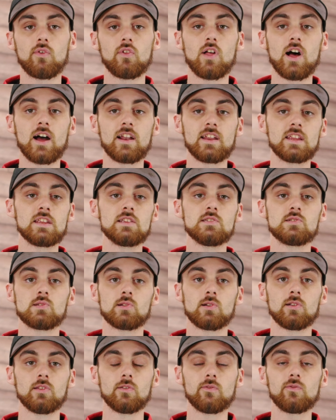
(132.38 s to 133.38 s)
a lot
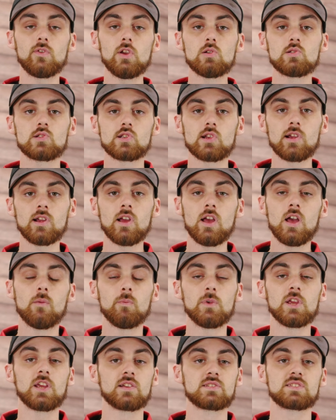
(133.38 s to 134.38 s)
easier in the future
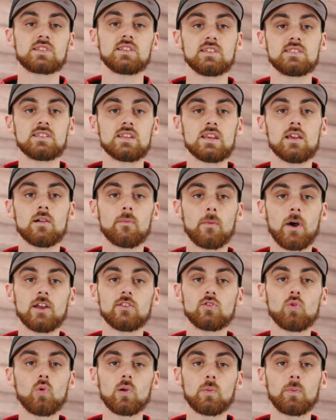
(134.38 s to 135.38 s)
because of the
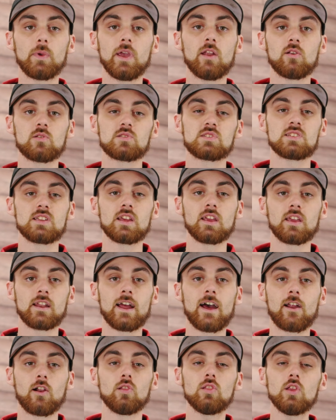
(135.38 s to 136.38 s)
TMI door panel sticking
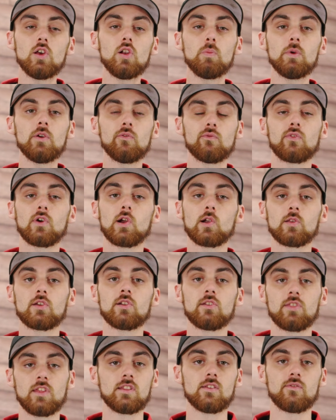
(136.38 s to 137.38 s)
out a little bit
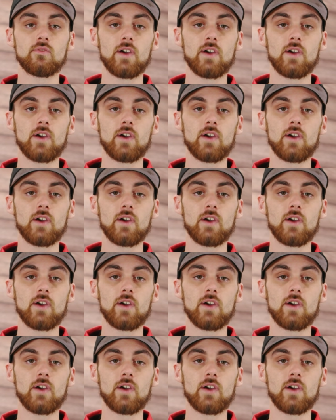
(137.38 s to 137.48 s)
further than the